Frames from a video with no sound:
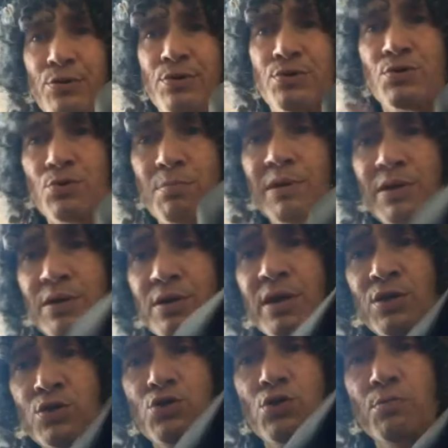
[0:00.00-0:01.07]
or two, but
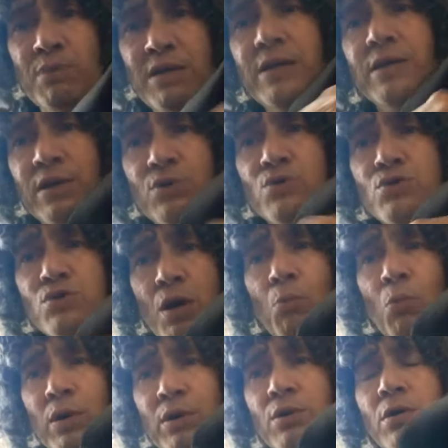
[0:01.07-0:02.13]
it should be in there
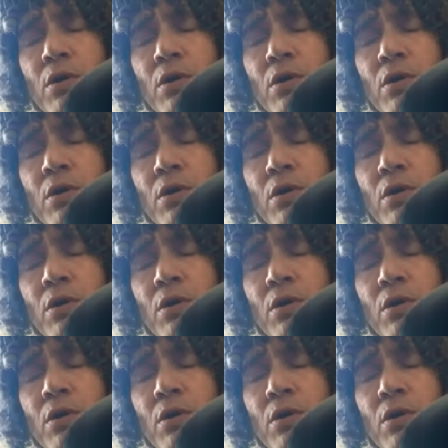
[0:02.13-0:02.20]
somewhere.